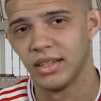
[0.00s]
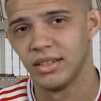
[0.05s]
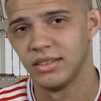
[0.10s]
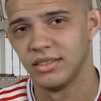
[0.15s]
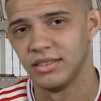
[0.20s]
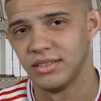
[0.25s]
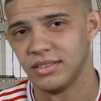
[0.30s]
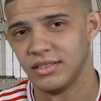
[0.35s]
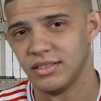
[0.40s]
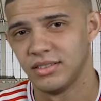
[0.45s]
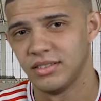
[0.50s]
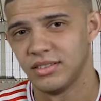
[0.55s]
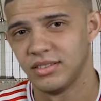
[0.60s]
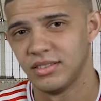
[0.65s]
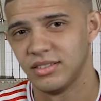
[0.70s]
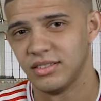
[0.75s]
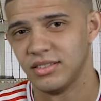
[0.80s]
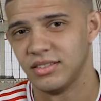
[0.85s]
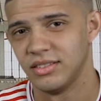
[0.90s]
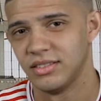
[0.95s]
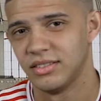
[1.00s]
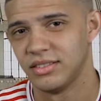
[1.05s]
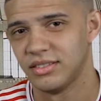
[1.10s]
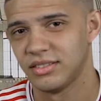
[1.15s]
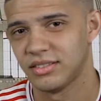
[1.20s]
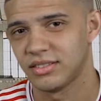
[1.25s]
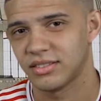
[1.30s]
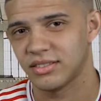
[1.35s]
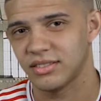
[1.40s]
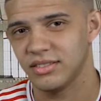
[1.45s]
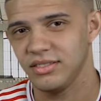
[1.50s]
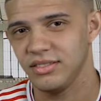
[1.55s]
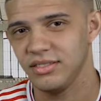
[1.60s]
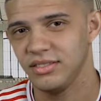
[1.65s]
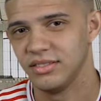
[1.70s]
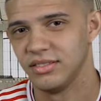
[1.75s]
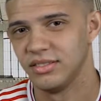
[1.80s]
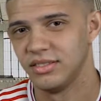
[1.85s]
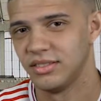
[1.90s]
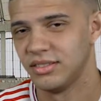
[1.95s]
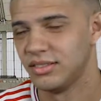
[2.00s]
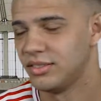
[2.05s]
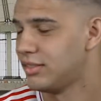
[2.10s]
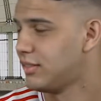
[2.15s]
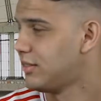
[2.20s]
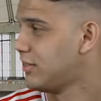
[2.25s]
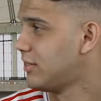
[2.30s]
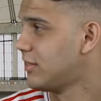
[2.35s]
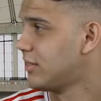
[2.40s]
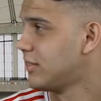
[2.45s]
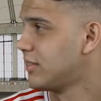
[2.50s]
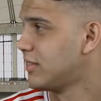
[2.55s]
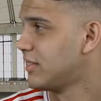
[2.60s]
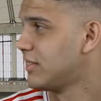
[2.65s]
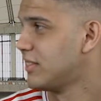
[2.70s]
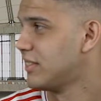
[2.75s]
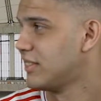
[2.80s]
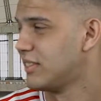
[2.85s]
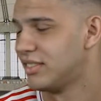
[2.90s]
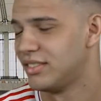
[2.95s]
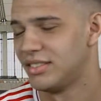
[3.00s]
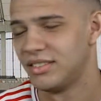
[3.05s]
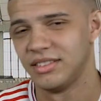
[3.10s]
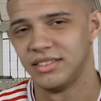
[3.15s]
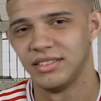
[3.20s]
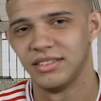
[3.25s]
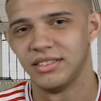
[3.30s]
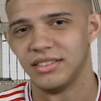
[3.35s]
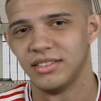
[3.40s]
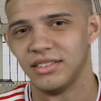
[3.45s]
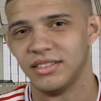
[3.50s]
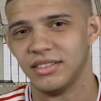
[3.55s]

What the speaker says: This person isn't speaking.